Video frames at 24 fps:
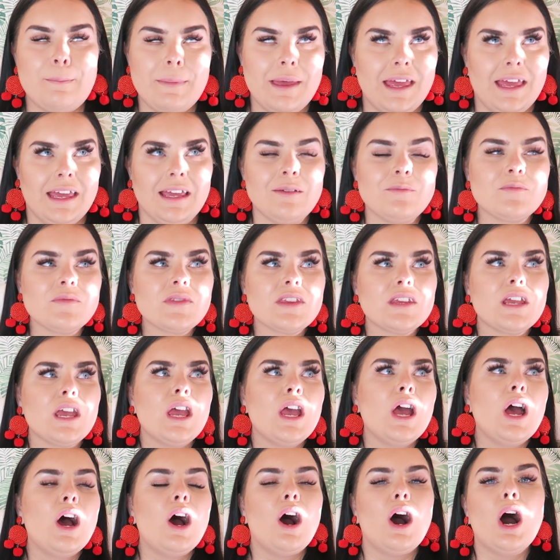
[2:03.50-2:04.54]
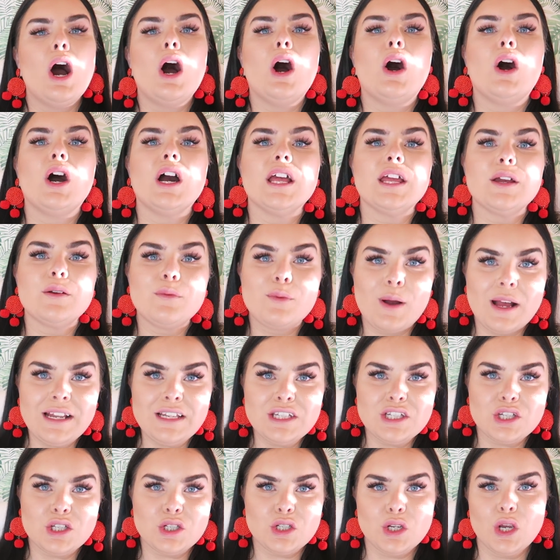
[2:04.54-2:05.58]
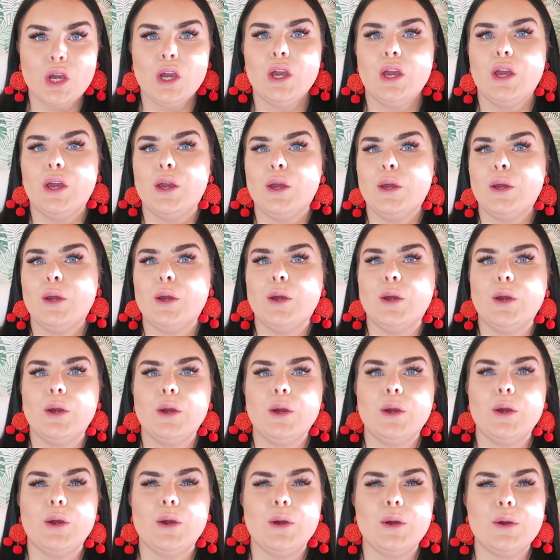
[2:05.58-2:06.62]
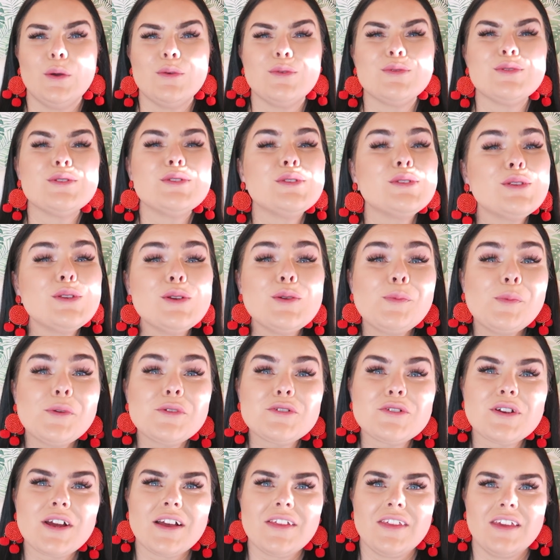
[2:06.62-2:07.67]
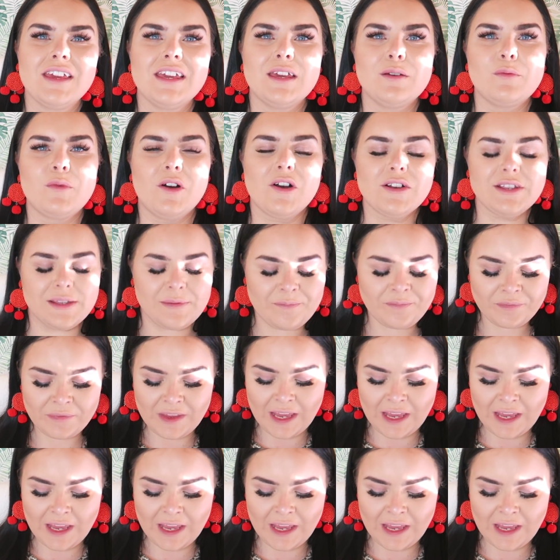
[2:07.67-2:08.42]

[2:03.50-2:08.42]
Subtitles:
me, I went to Superdrug, I think it was,